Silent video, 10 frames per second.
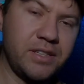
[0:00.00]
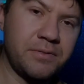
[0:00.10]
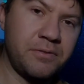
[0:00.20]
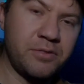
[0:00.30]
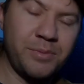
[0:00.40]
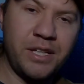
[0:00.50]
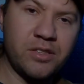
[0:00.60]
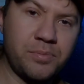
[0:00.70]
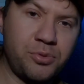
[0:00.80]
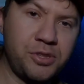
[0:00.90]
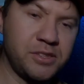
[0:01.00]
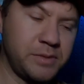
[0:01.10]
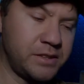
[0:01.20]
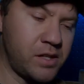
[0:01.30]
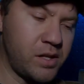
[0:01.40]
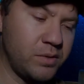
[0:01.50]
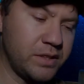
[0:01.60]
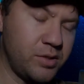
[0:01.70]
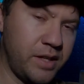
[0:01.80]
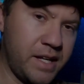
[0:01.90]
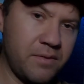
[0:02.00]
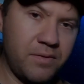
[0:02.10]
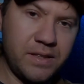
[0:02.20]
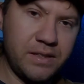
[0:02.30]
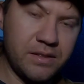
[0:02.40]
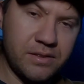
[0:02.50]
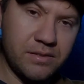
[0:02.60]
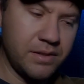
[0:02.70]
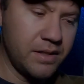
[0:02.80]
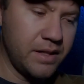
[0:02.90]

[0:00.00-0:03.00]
different from any other prism is not only do you have the